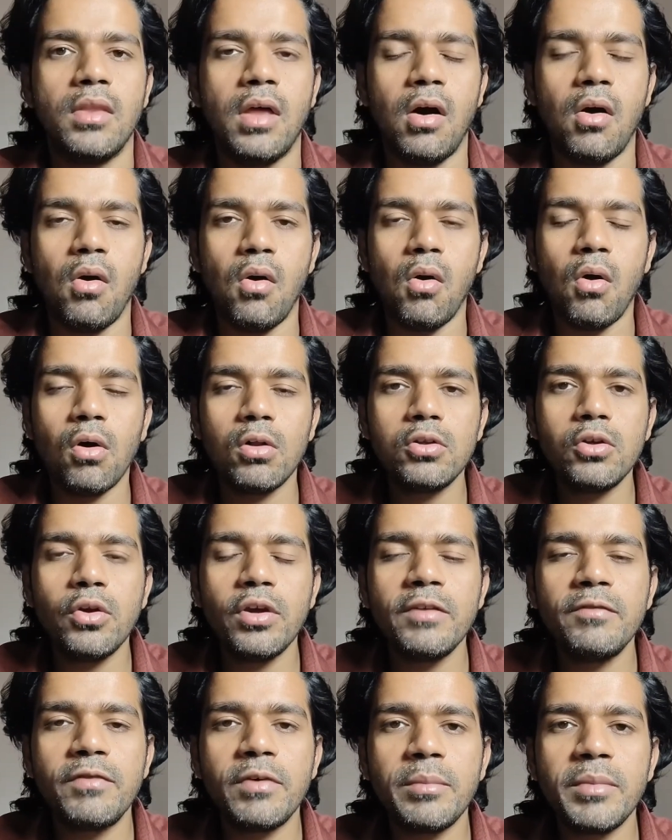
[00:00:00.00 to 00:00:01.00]
Now, all your
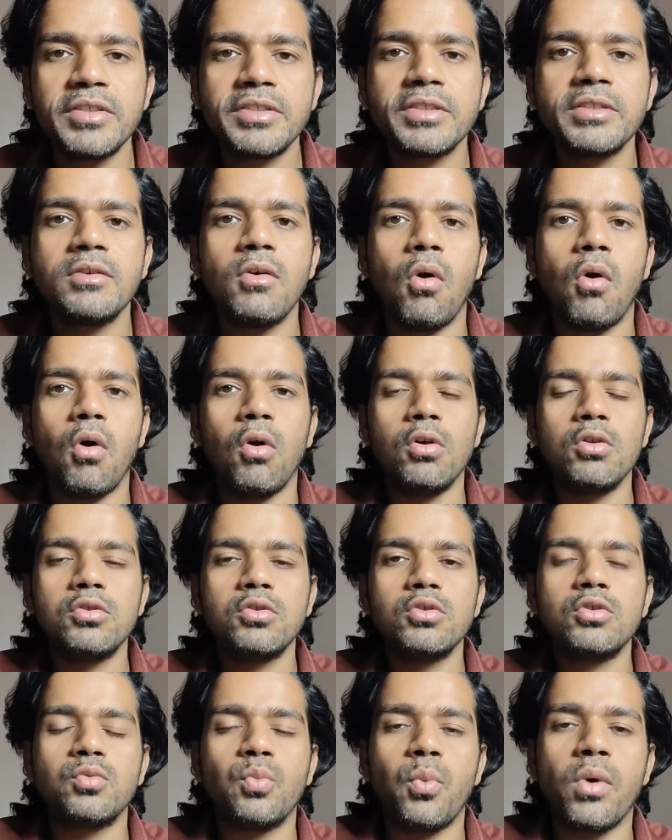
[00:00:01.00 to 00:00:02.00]
information, all
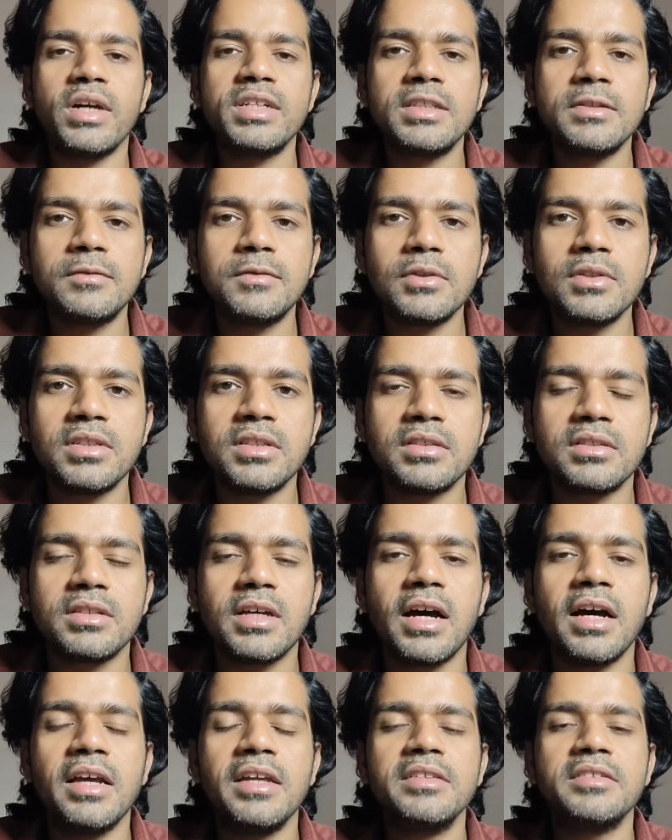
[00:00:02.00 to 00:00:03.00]
those wonderful
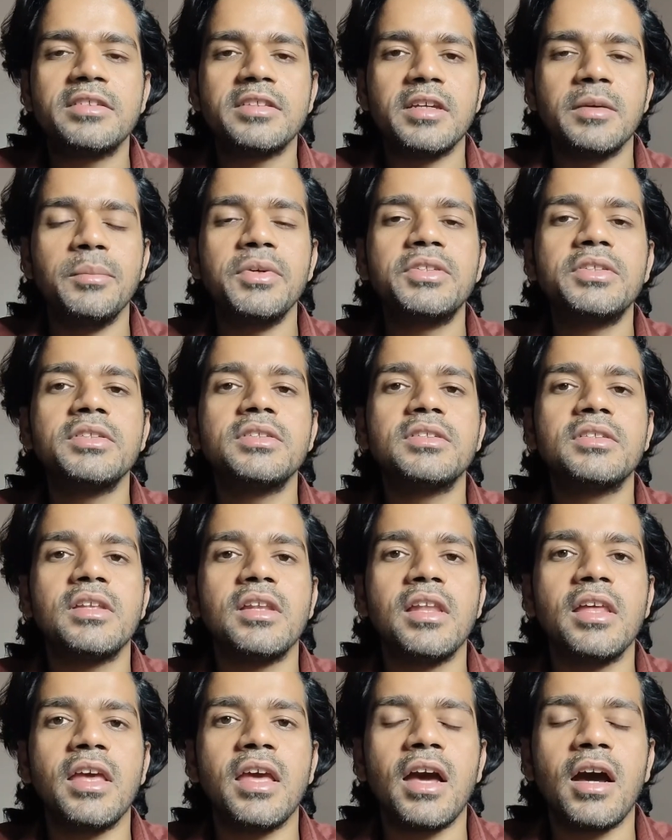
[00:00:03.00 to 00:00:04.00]
designs, images,
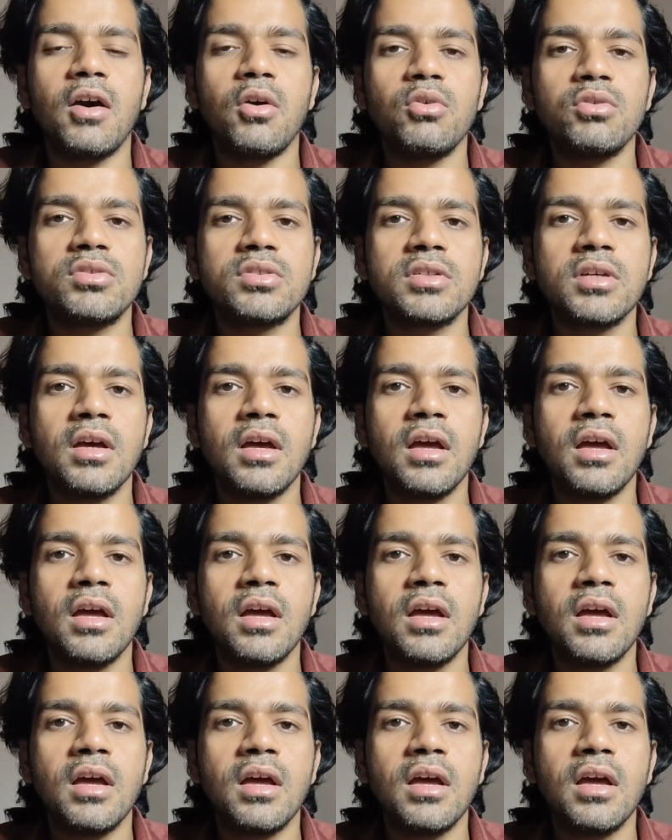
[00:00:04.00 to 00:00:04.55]
layouts